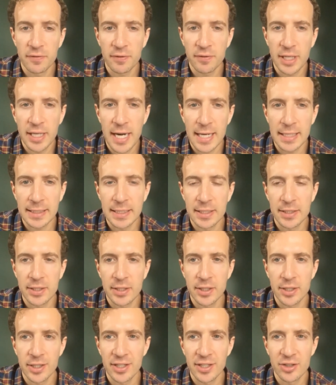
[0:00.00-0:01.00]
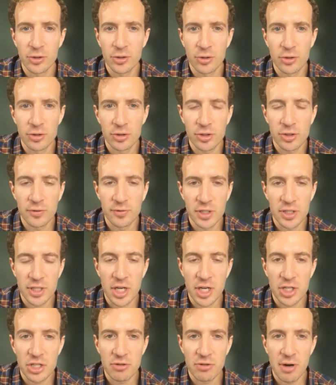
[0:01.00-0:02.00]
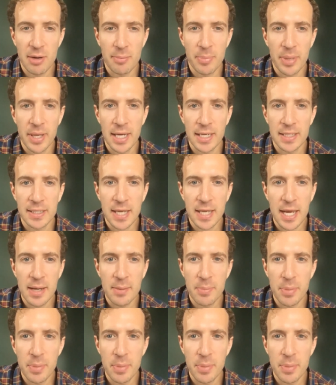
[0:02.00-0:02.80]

connected to your sort of discussion around PSA,